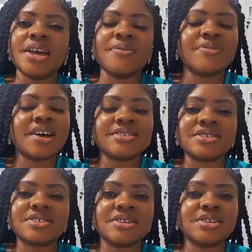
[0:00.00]
If that
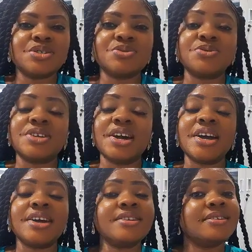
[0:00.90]
is the issue,
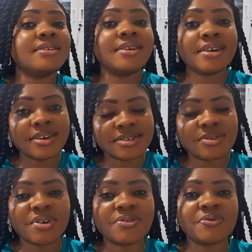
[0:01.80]
then is
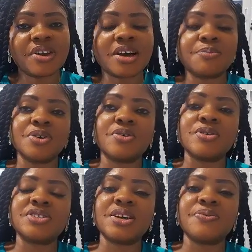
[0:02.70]
a red flag,
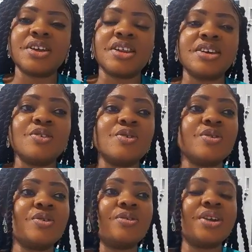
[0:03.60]
because definitely
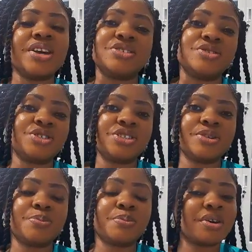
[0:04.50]
no
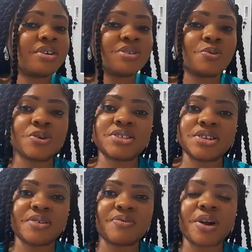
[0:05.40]
relationship, marriage or
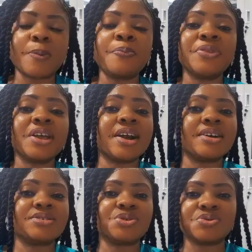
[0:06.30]
whatsoever,
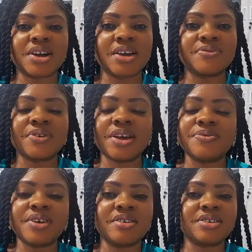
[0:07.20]
can thrive
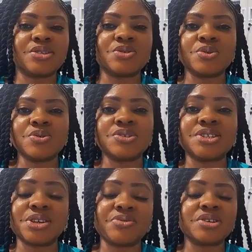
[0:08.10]
if there is no
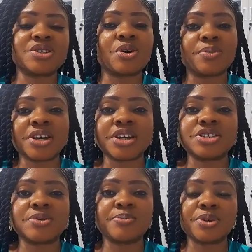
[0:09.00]
serious
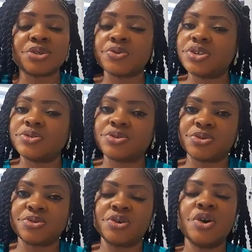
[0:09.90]
communication between you
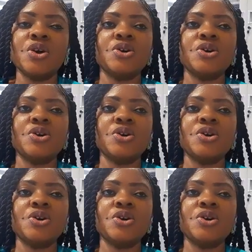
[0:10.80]
two.